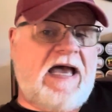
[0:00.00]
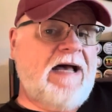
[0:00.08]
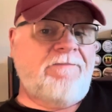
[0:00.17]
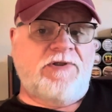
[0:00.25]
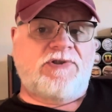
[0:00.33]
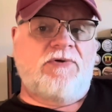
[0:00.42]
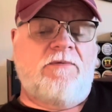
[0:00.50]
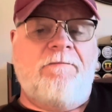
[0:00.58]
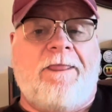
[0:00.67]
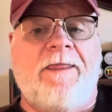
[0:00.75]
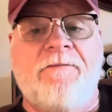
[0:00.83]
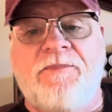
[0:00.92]
just
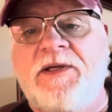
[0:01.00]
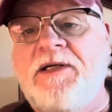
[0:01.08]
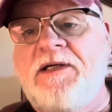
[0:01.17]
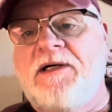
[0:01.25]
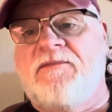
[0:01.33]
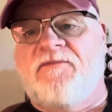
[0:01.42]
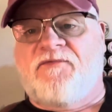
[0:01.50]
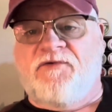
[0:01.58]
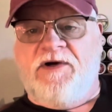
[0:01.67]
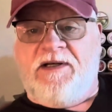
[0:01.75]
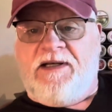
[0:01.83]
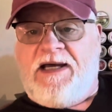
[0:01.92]
going to be up in
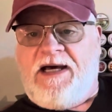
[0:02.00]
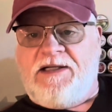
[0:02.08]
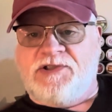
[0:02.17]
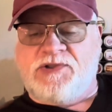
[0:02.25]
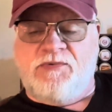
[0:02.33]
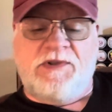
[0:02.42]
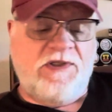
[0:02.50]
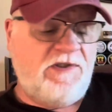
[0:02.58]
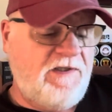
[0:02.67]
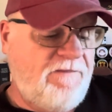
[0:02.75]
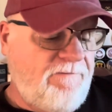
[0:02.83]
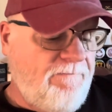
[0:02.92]
front and honest with
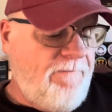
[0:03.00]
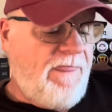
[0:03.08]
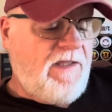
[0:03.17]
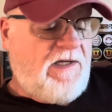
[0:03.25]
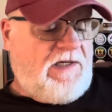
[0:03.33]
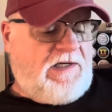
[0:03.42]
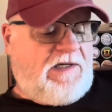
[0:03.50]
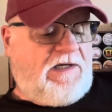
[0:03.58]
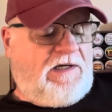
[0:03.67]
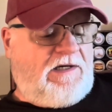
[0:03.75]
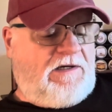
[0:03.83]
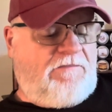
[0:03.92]
you.
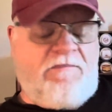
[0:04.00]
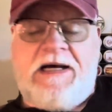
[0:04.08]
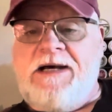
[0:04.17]
My